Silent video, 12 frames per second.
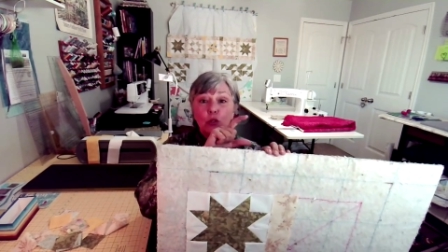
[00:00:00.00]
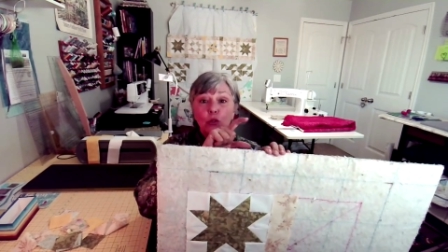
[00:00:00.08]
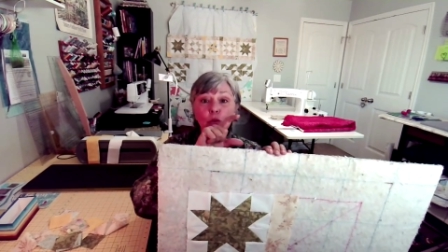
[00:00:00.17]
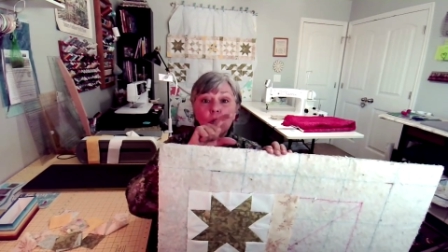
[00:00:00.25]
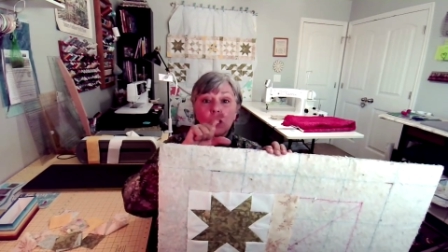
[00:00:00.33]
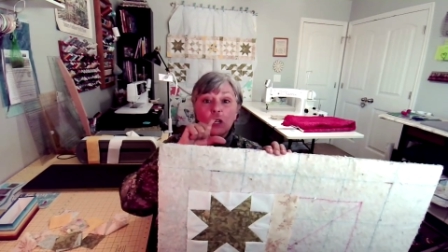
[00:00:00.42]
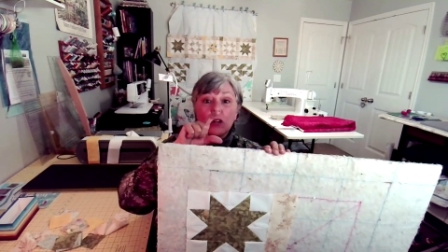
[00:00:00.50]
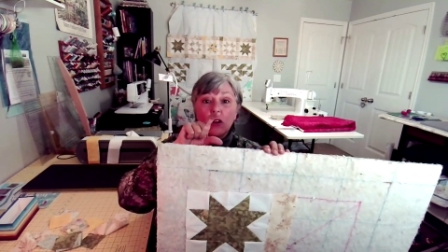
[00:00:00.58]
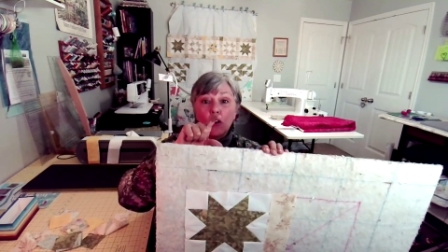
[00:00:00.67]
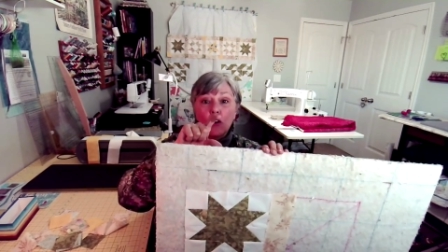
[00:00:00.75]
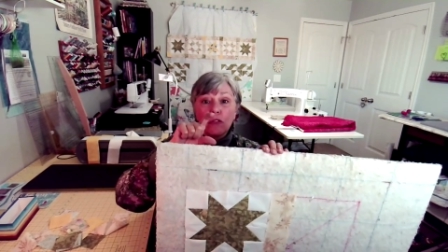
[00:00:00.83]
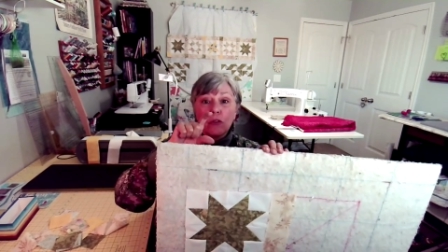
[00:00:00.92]
two
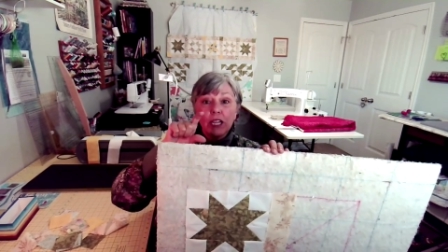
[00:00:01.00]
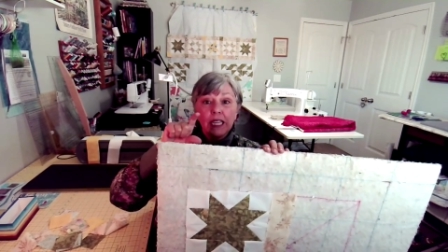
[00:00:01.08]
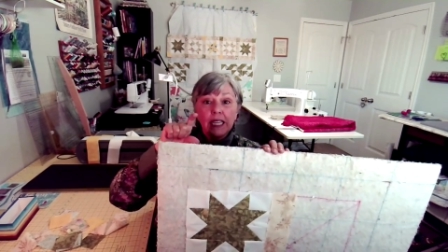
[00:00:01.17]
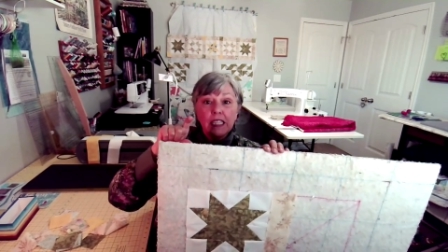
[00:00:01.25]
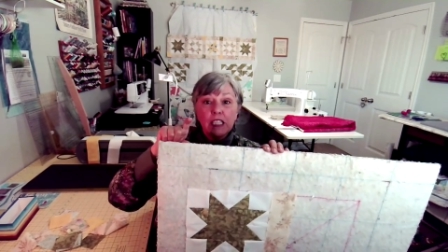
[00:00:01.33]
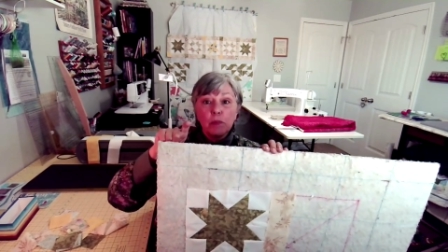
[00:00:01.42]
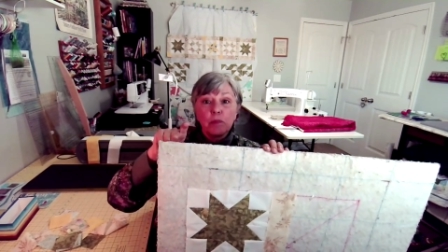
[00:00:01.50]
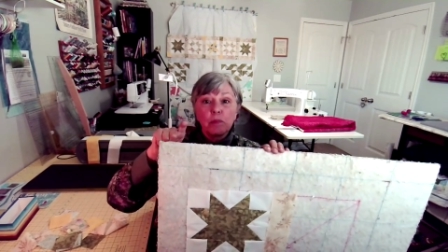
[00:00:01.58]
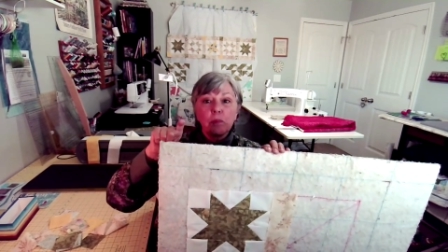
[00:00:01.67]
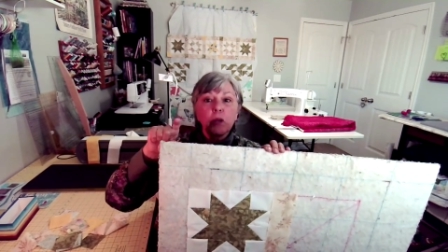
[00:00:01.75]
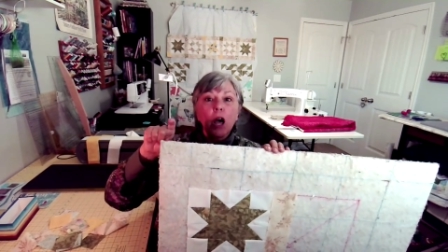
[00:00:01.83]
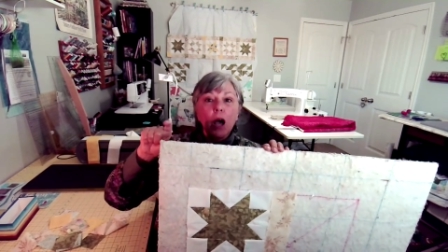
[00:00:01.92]
for each
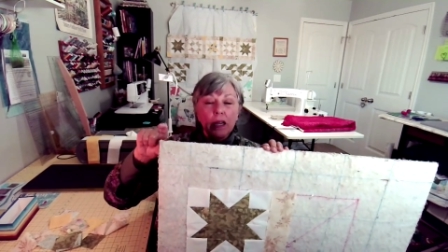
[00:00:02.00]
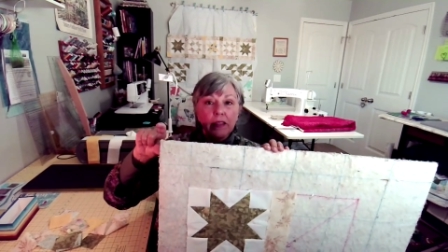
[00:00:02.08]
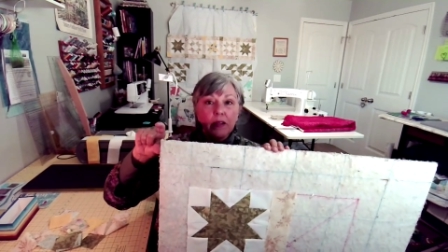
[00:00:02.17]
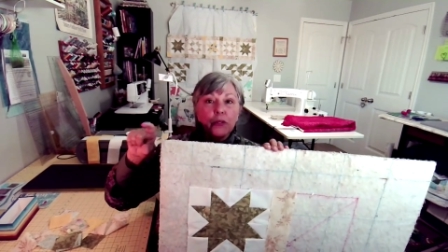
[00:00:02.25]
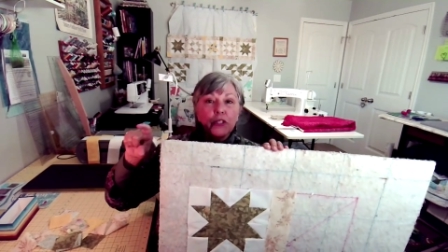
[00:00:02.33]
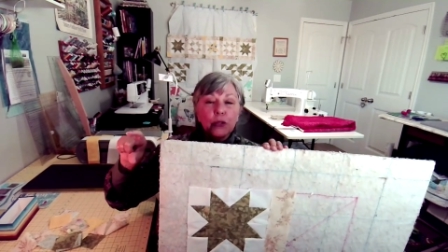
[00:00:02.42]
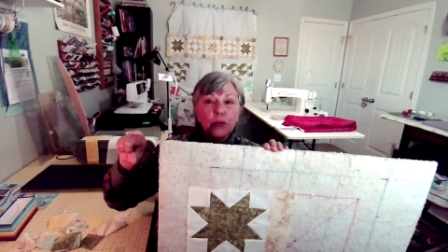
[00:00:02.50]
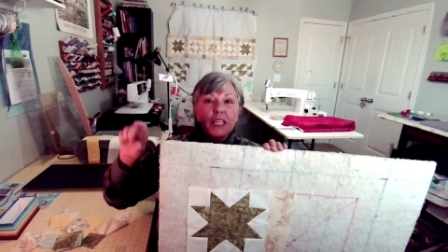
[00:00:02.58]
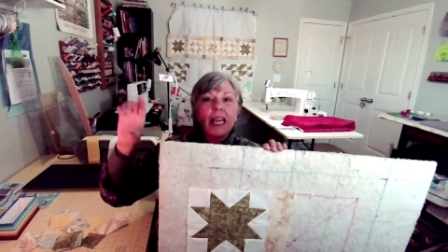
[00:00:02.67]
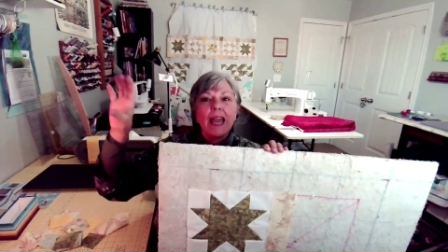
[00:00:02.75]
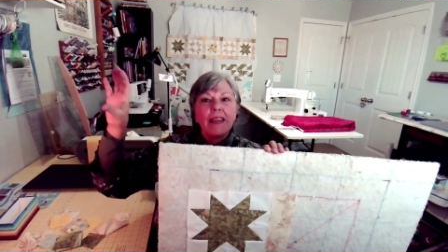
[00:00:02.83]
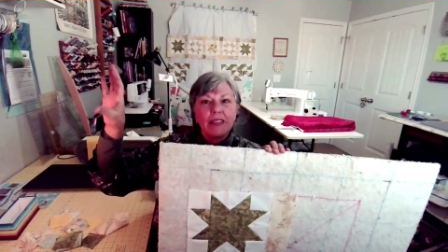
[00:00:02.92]
block that we're
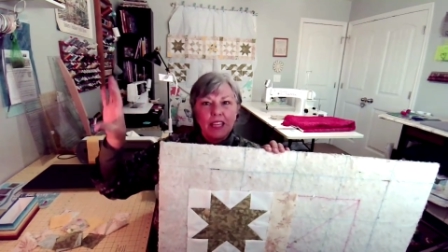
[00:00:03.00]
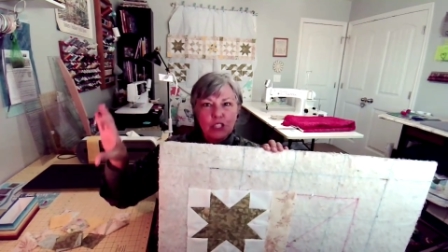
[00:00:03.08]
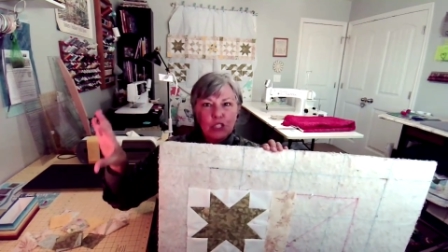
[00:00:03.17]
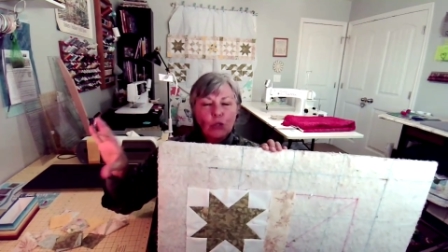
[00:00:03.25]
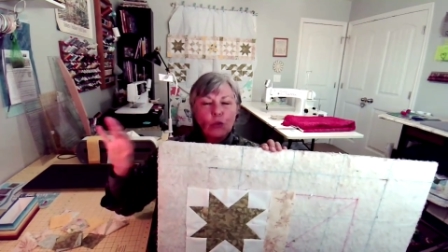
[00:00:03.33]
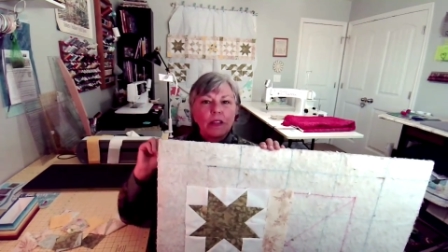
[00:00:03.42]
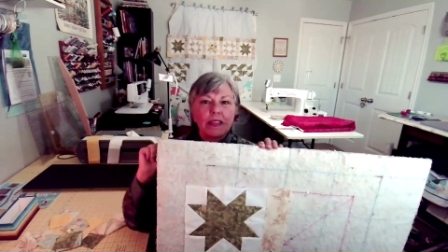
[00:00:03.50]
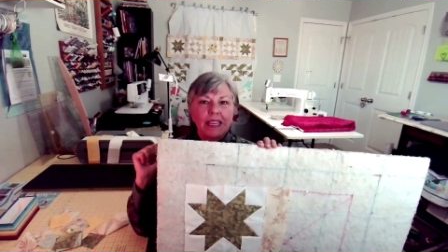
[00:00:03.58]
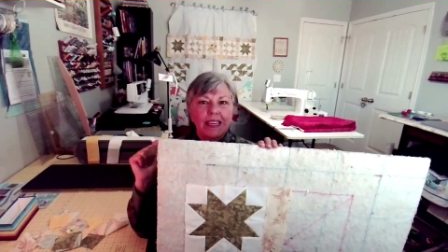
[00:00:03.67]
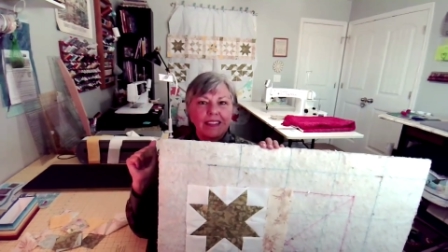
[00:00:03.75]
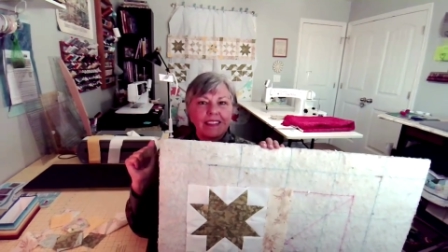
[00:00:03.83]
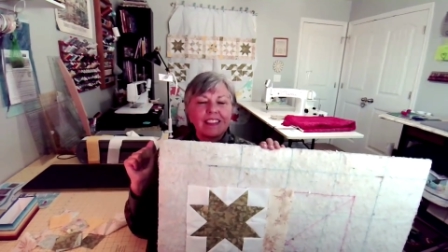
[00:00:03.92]
doing and then two on the end.